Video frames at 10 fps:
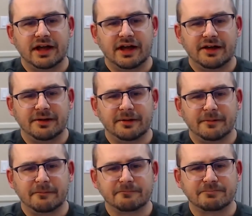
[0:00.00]

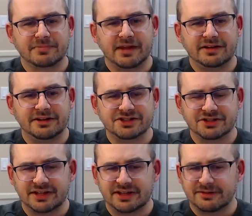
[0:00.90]
Uh,
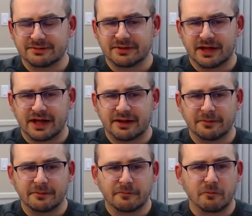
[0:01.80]
Additionally,
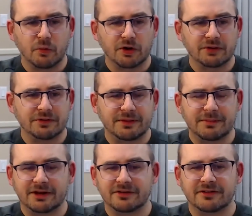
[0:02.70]
working with the
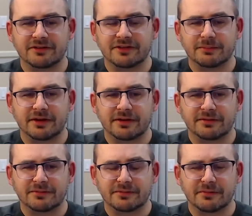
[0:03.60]
medical system,
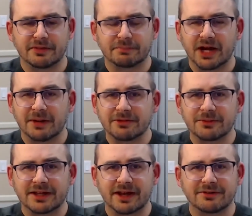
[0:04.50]
the problems you
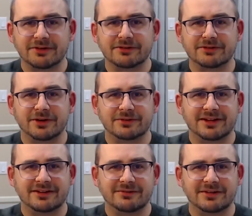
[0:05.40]
encounter don't
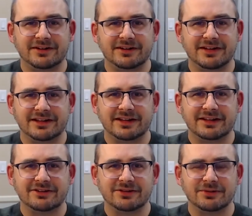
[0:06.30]
tend to fit neatly
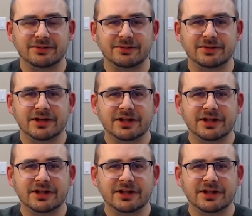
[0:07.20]
into